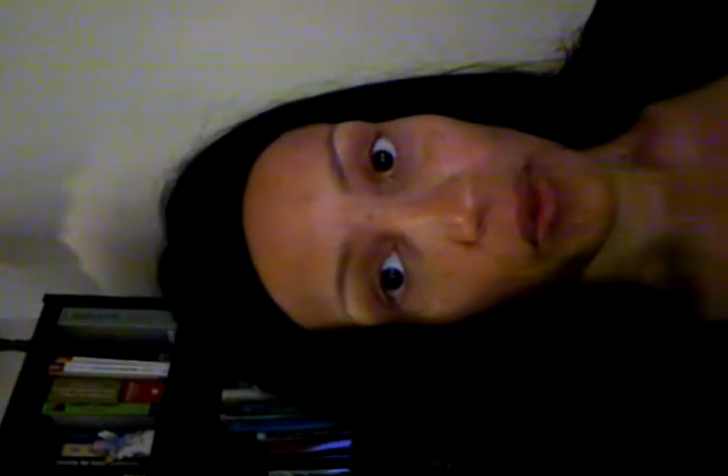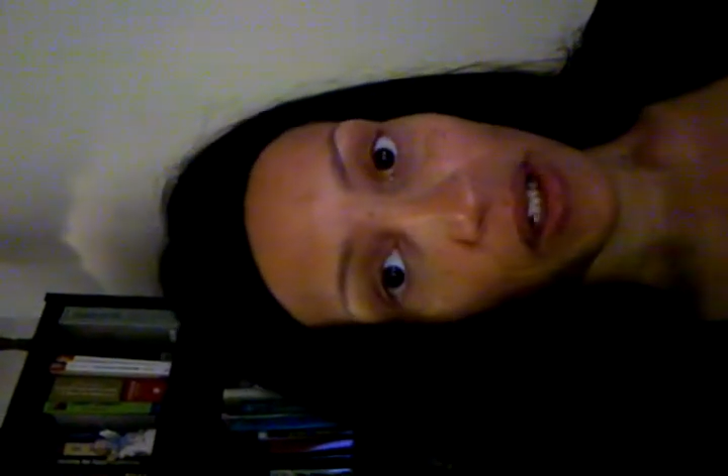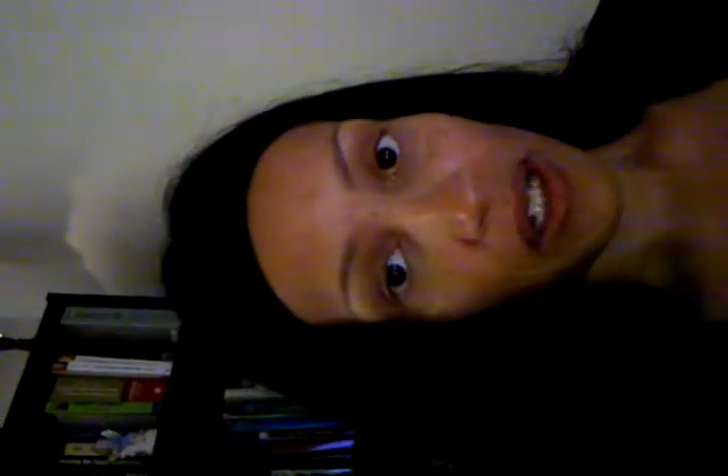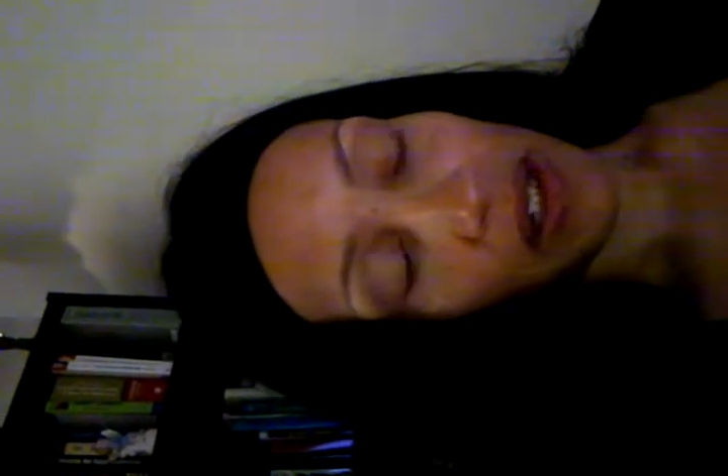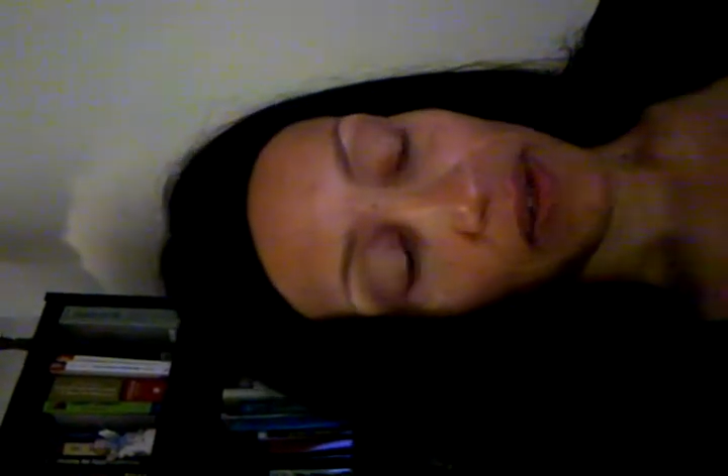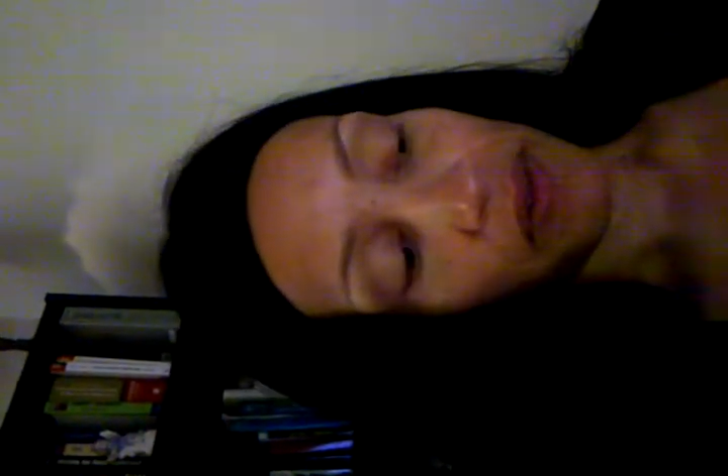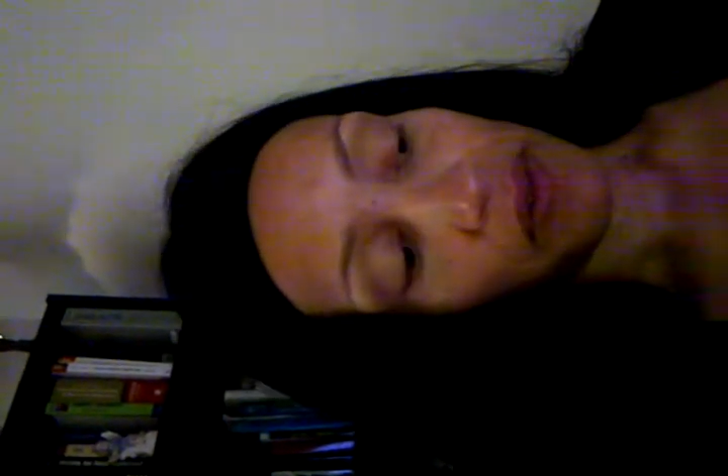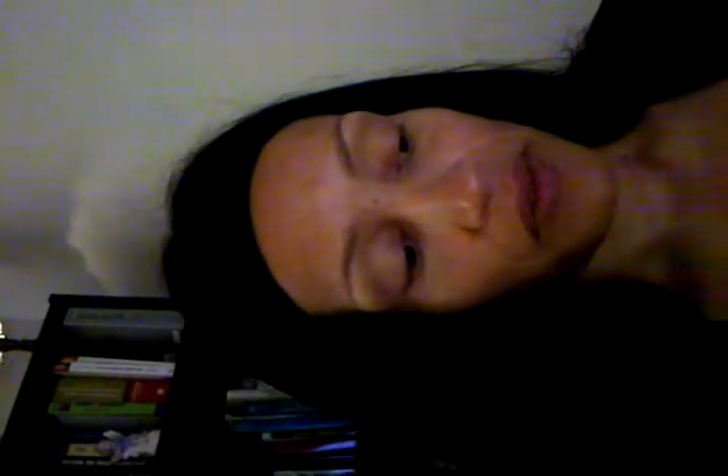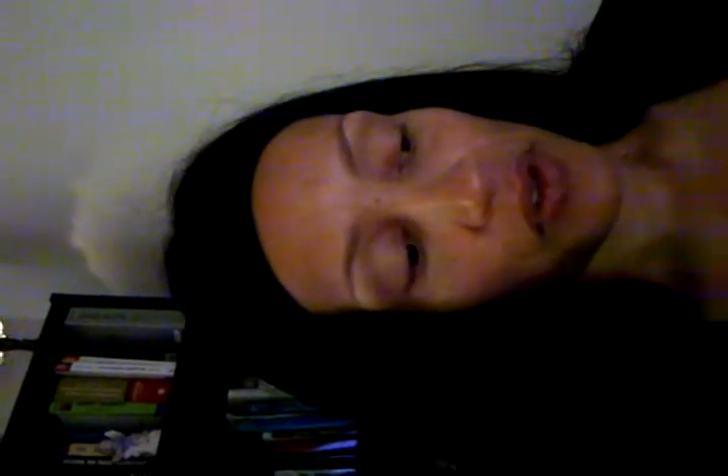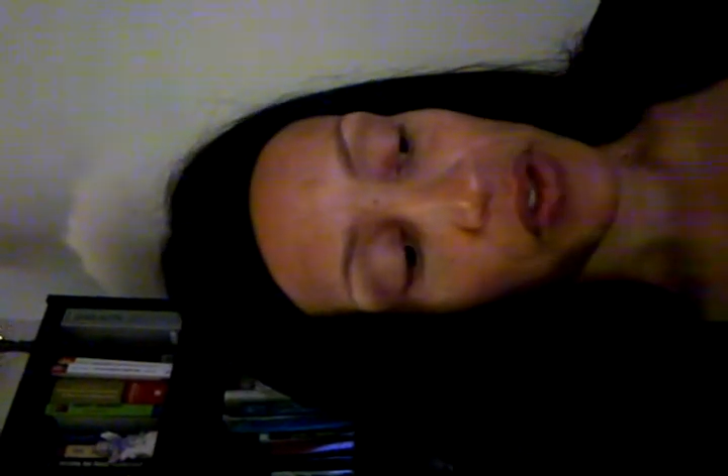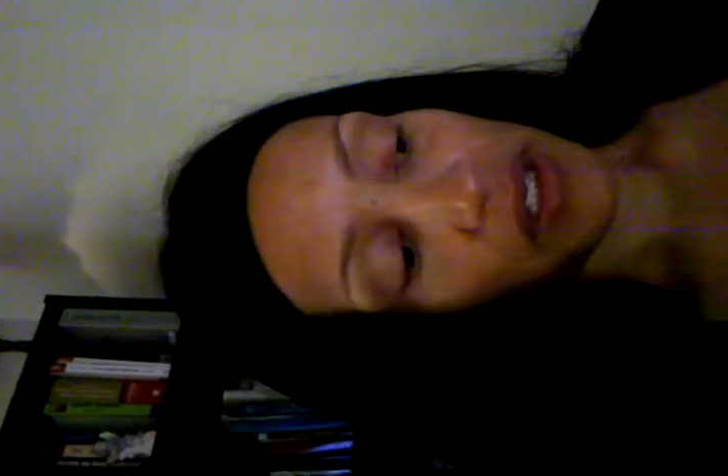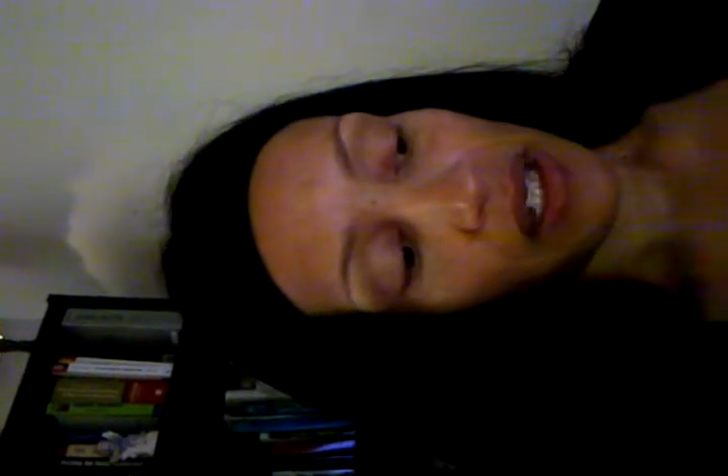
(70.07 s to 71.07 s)
in the morning,
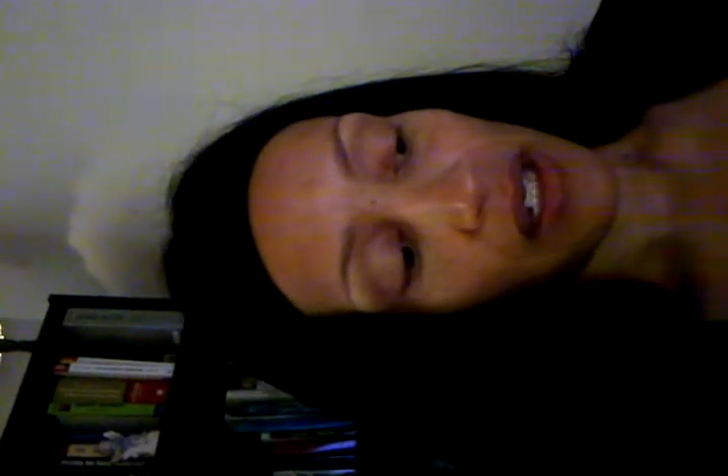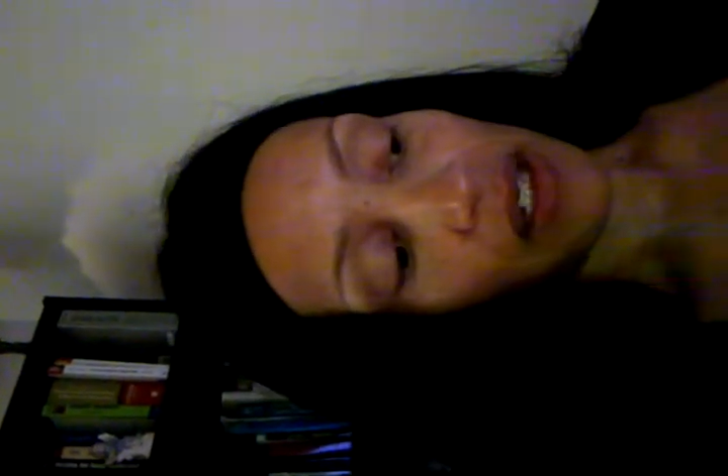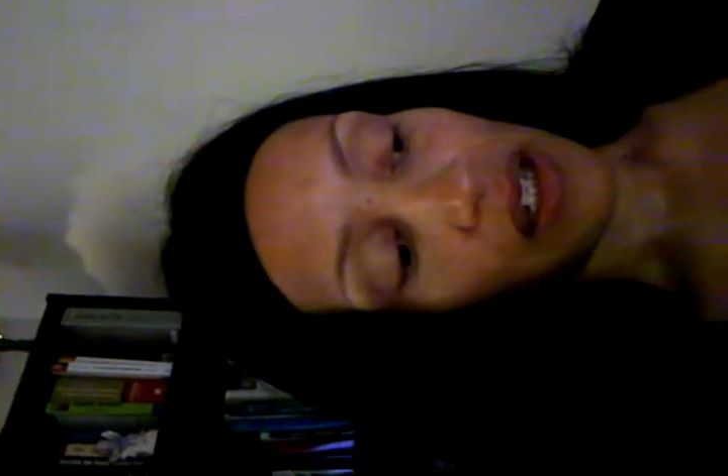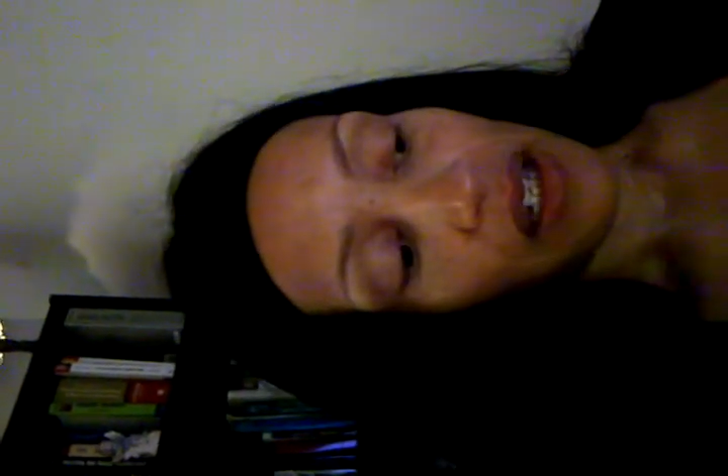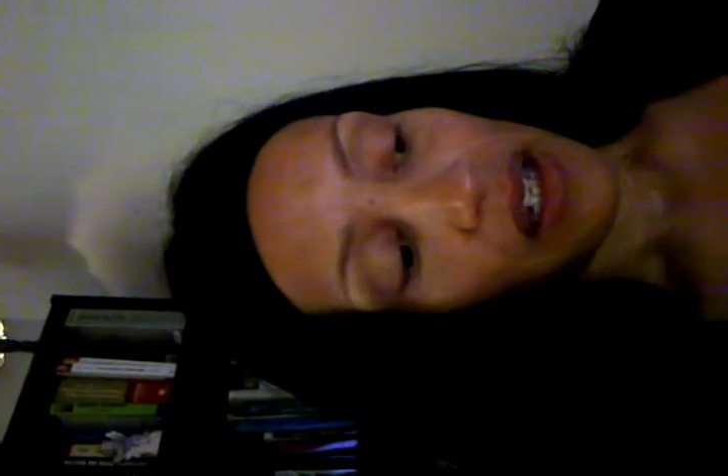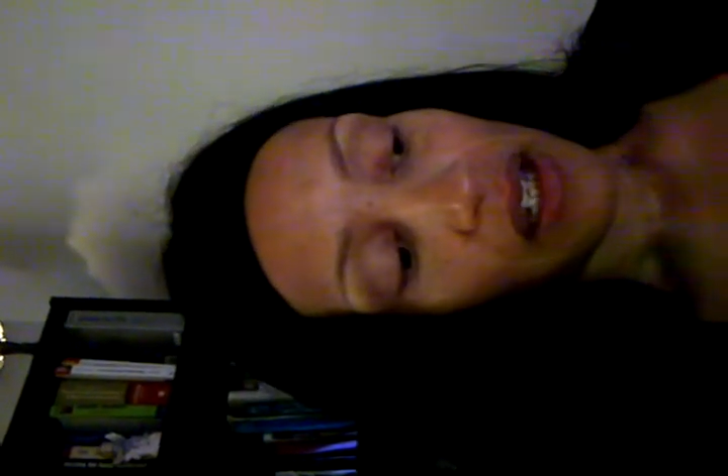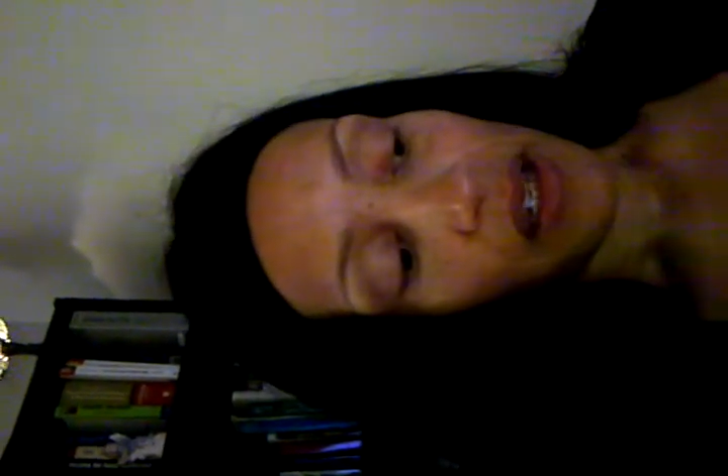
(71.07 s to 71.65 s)
first thing.